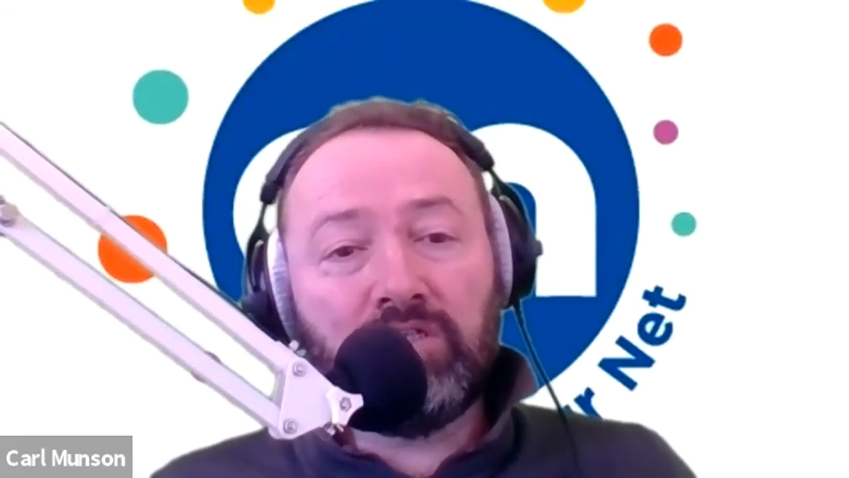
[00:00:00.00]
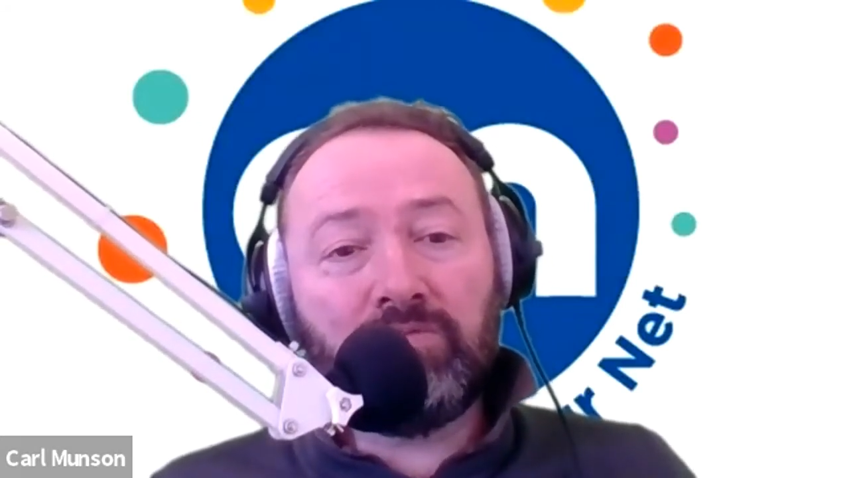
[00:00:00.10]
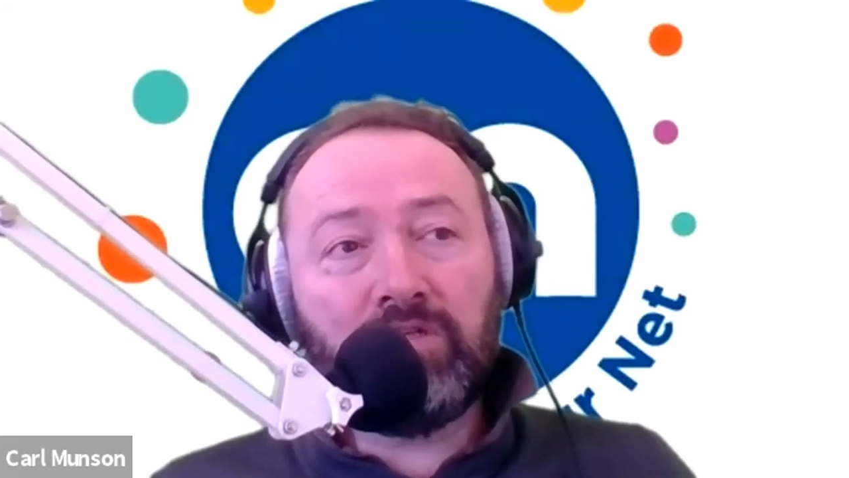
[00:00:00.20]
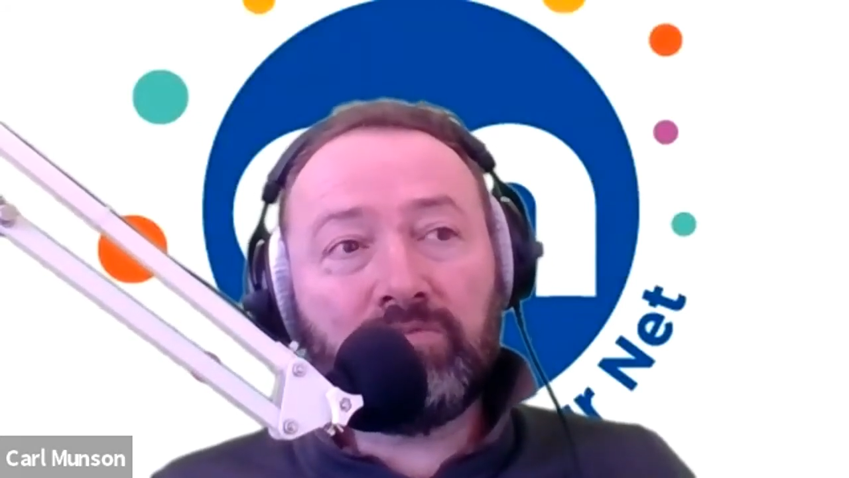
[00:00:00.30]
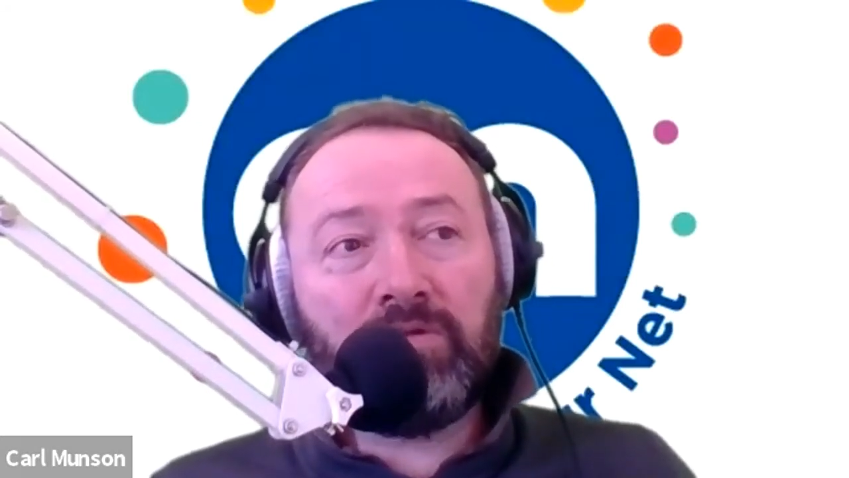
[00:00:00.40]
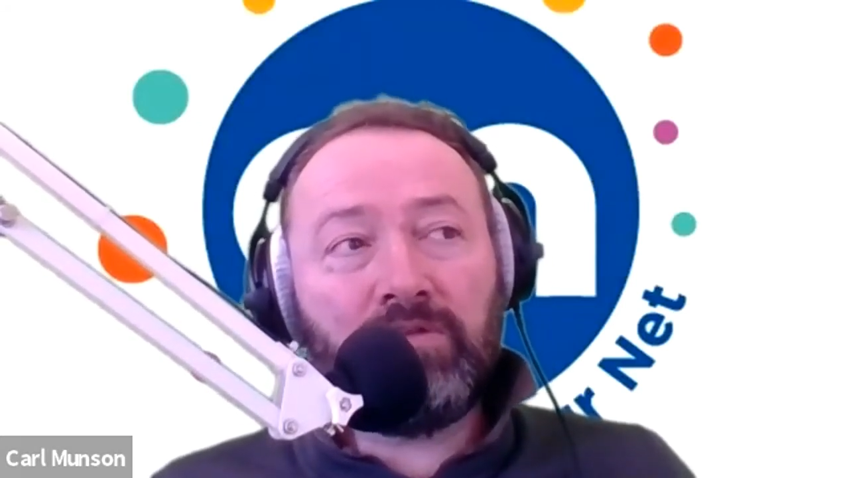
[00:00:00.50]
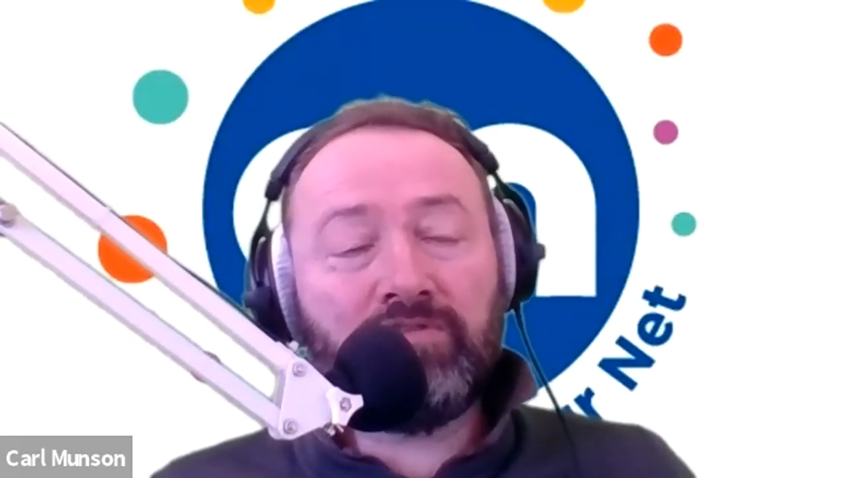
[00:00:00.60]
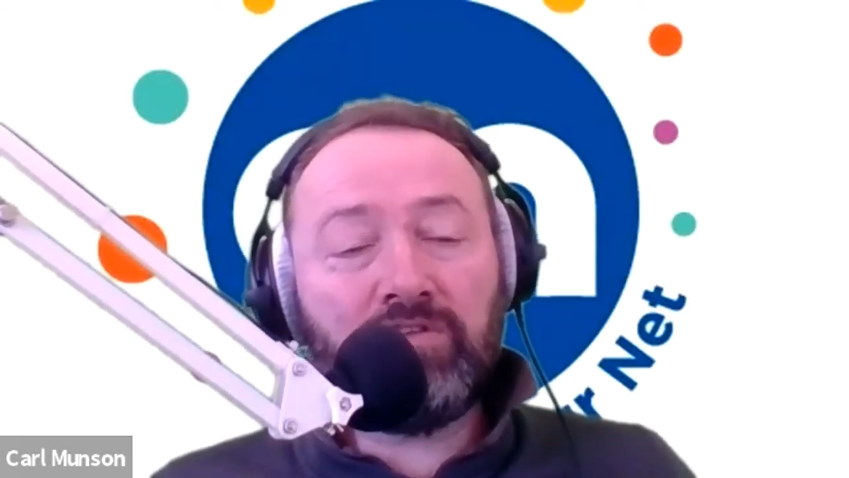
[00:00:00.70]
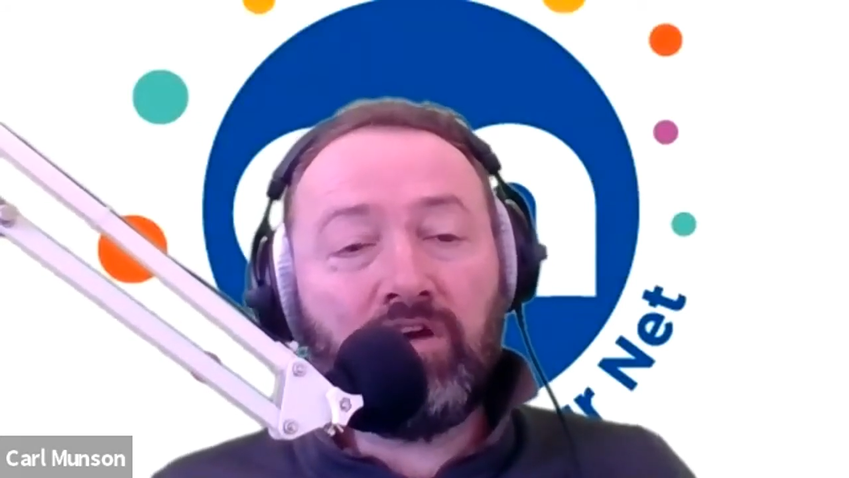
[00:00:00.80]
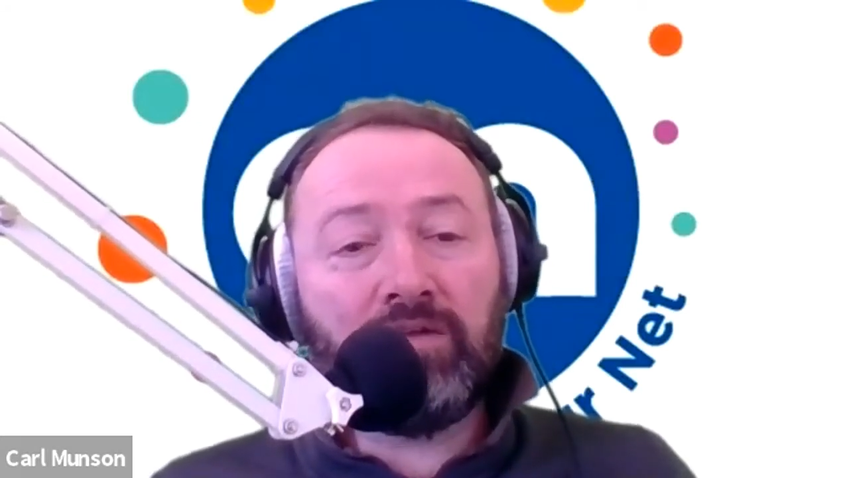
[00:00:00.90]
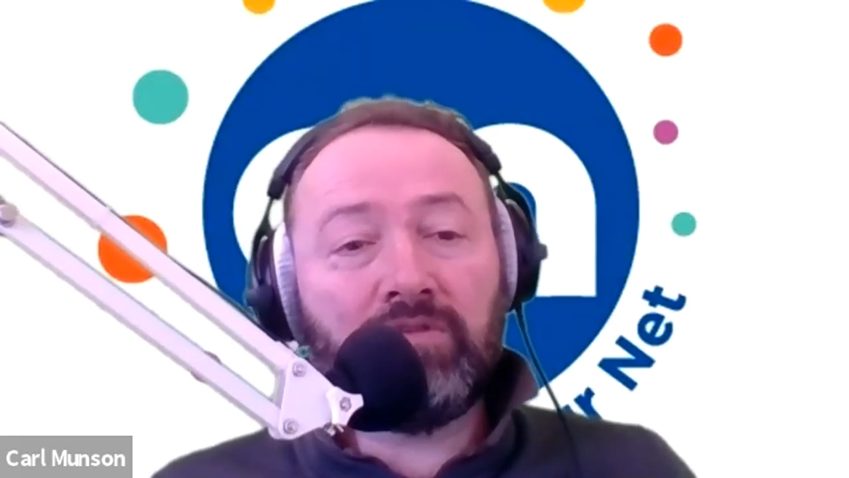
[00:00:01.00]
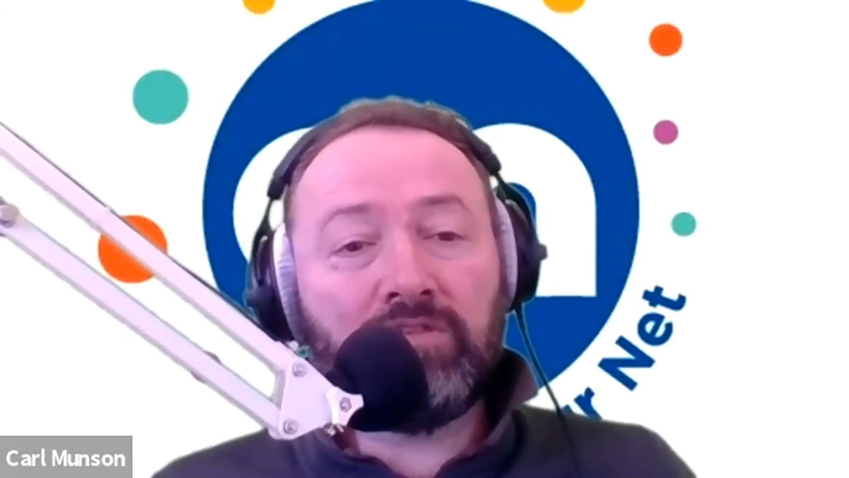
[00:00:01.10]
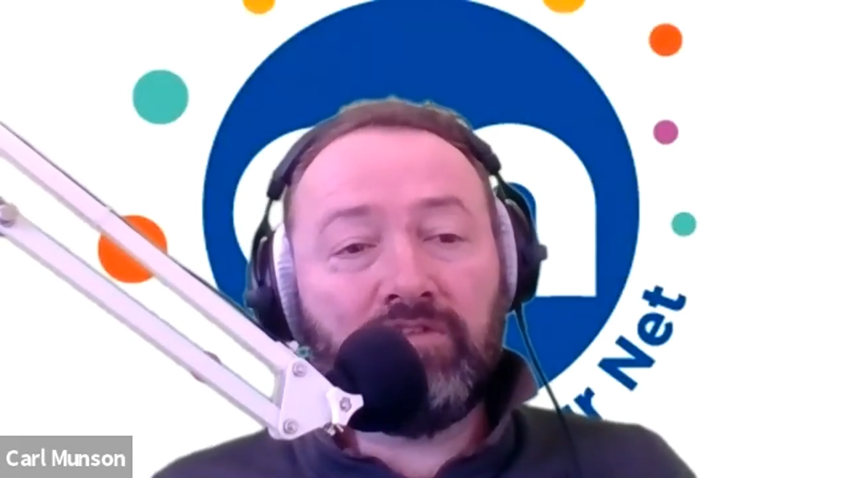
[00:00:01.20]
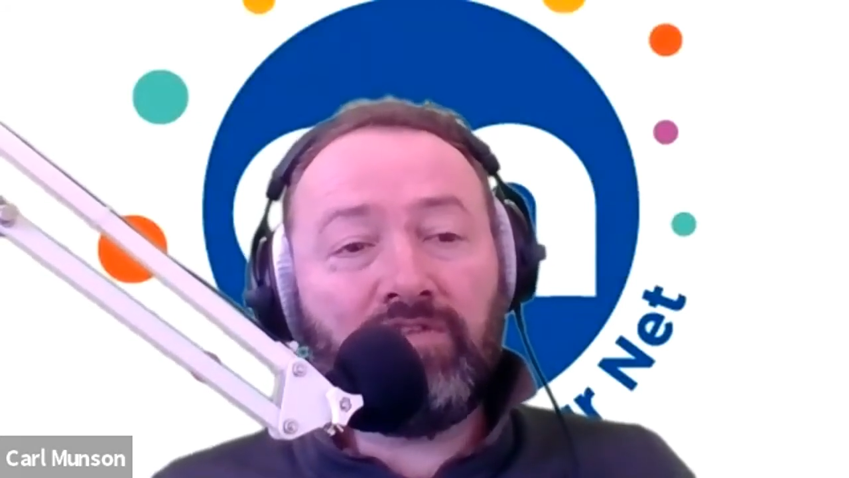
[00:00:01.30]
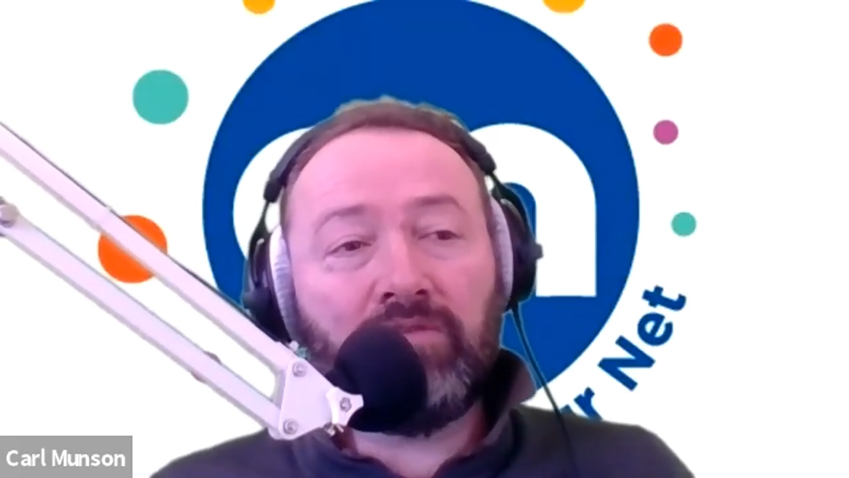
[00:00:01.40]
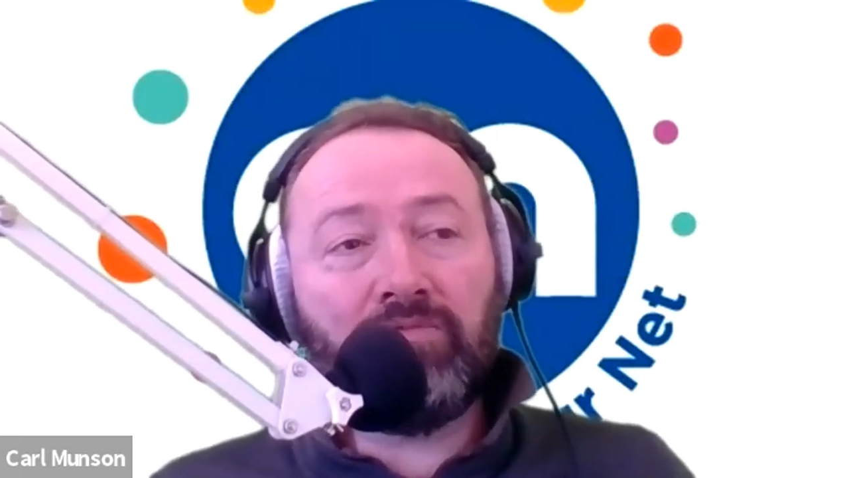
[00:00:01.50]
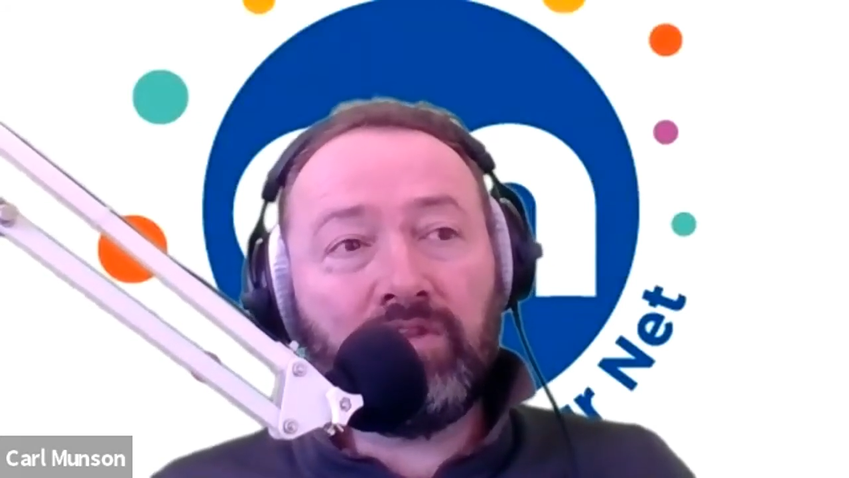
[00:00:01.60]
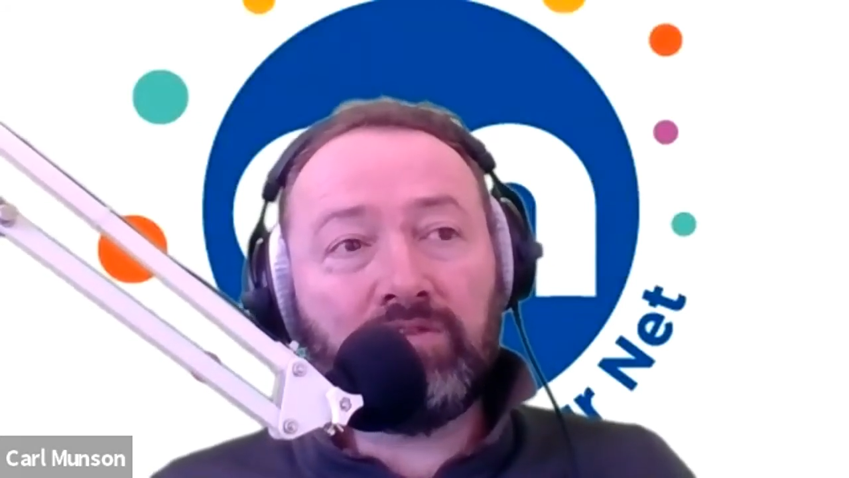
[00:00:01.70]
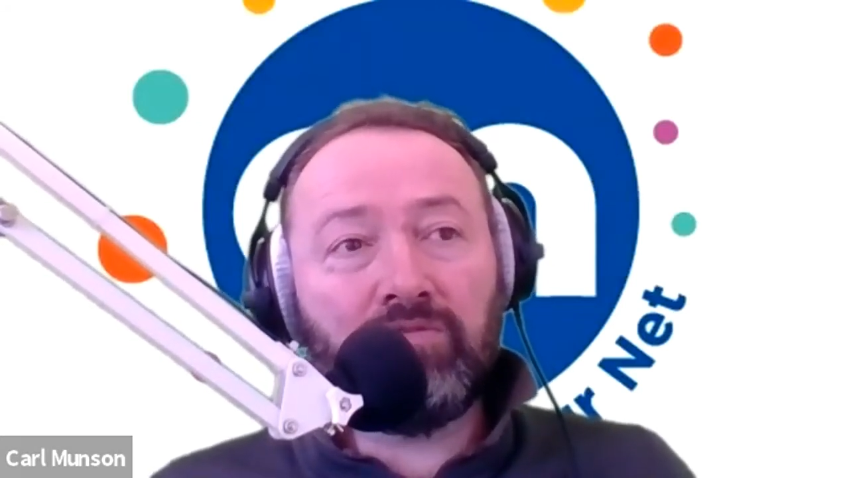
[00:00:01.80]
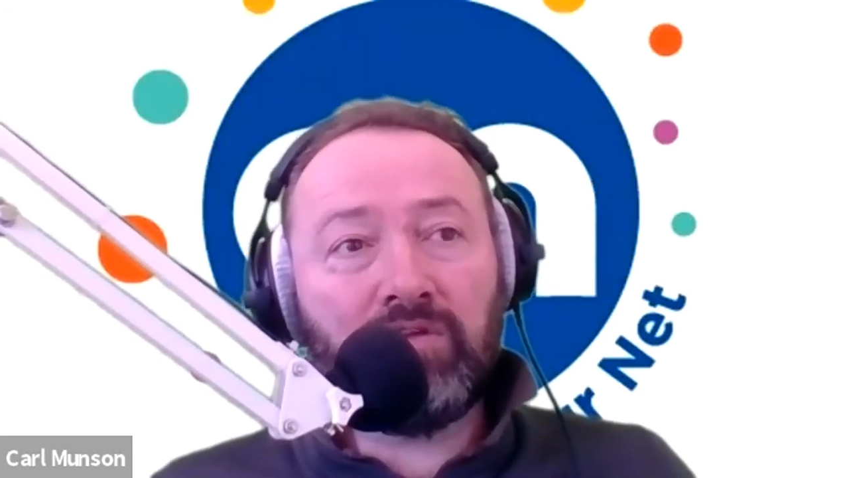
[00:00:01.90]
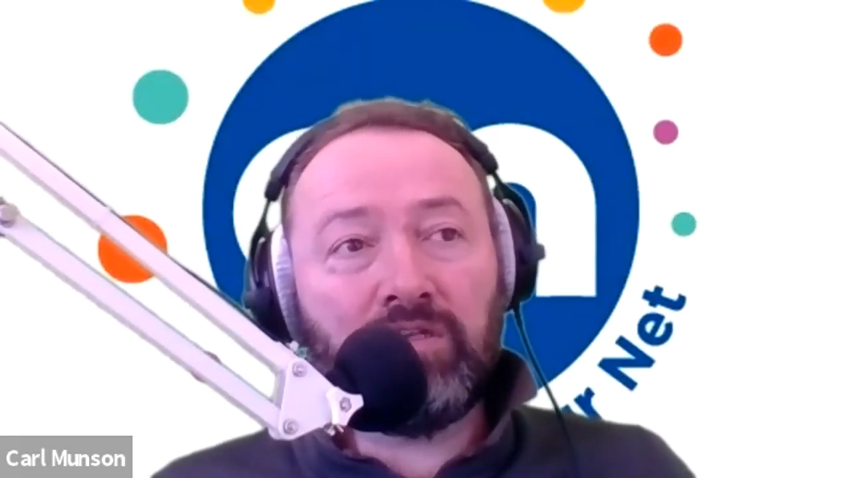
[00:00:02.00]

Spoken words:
is because people have time to develop what they're talking